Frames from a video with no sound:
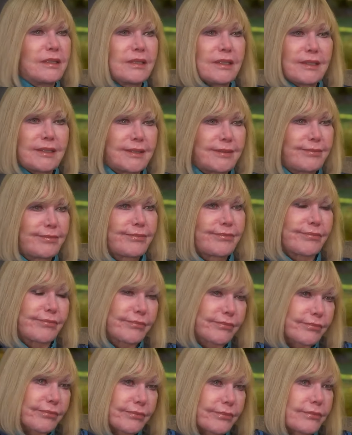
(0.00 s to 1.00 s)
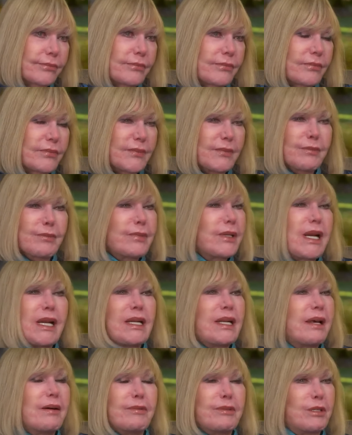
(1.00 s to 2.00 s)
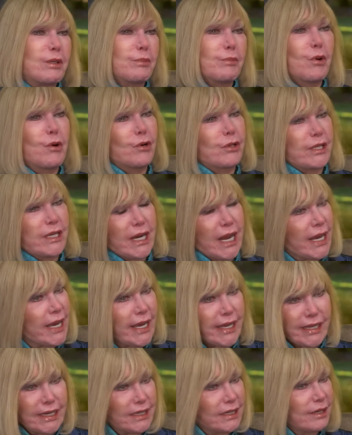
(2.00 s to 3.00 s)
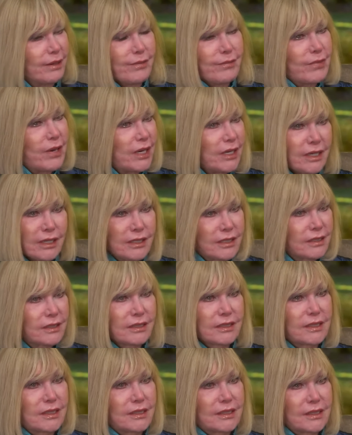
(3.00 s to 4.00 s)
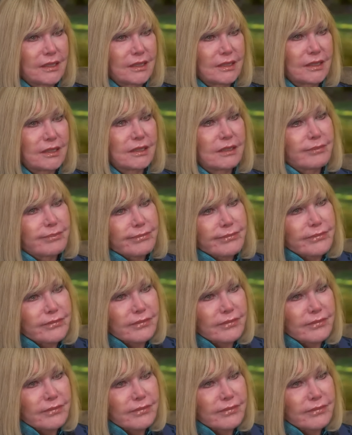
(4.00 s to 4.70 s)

innocent Jewish kids were trying to seek a form of retribution for the